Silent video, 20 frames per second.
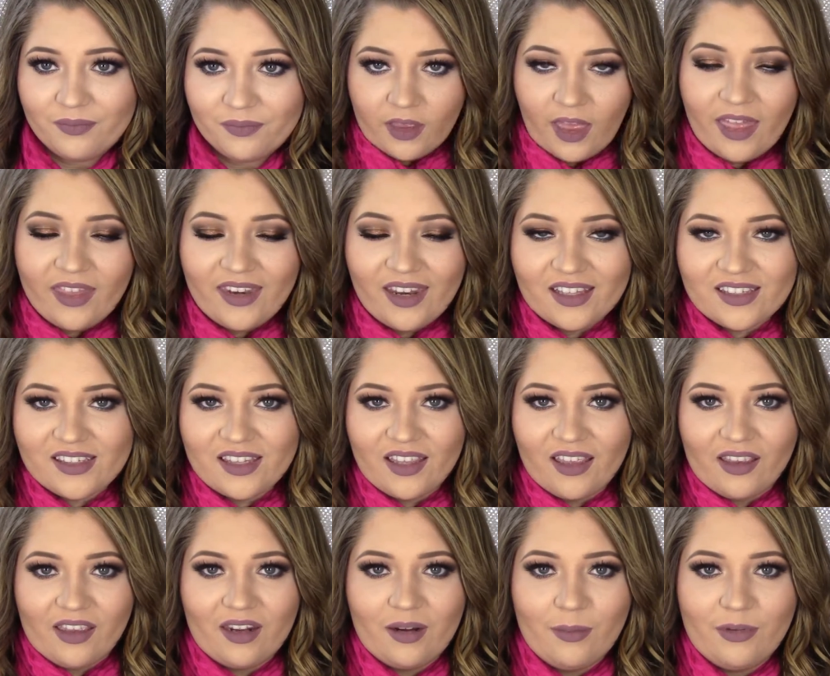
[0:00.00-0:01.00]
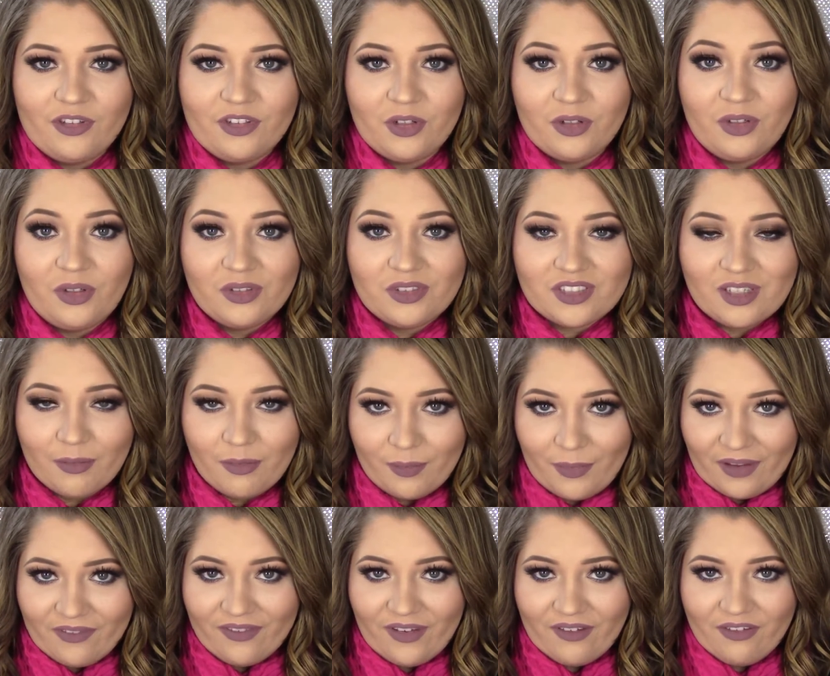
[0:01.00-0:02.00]
Okay, next thing I'm going to be showing you some of
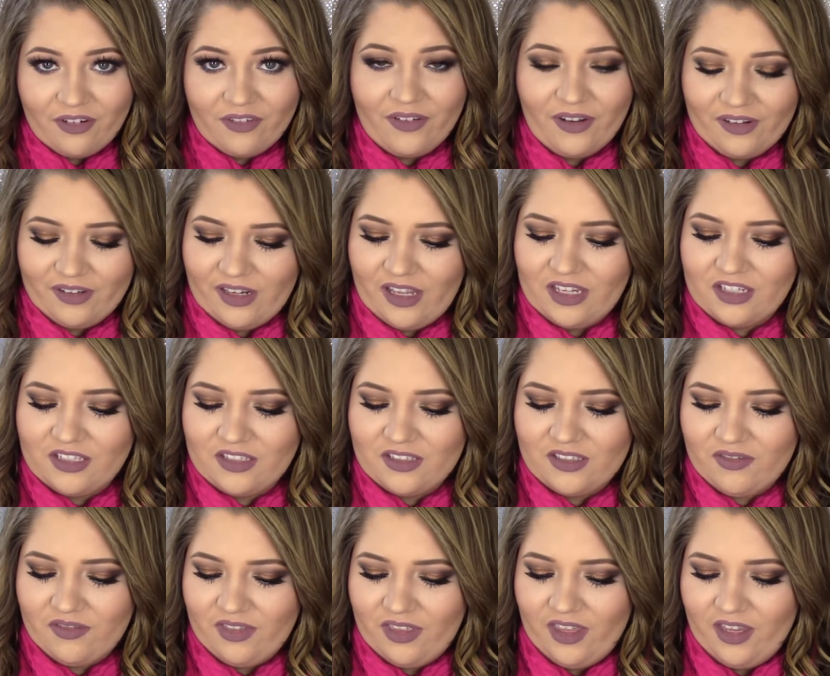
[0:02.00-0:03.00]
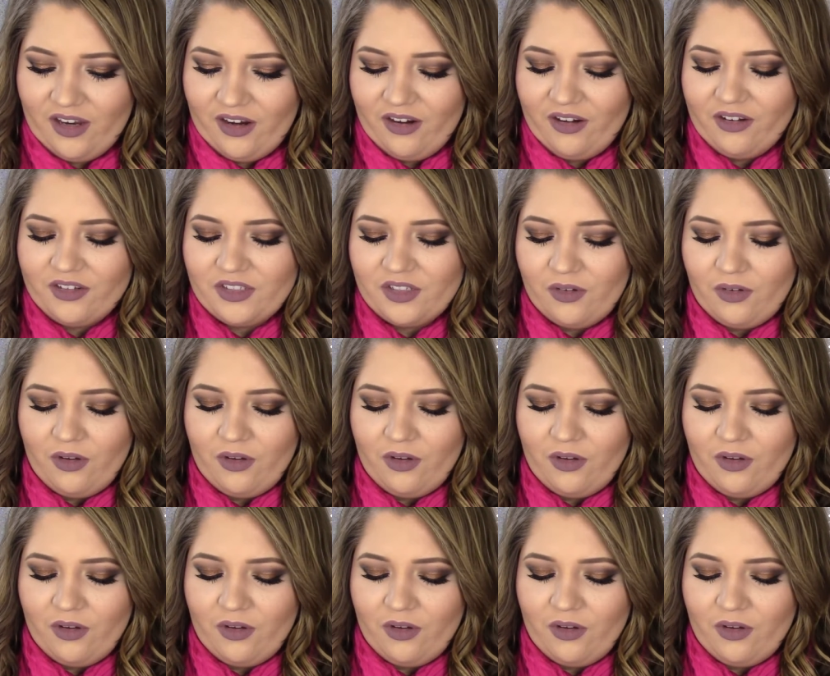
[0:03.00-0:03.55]
my favorite foundations of the year.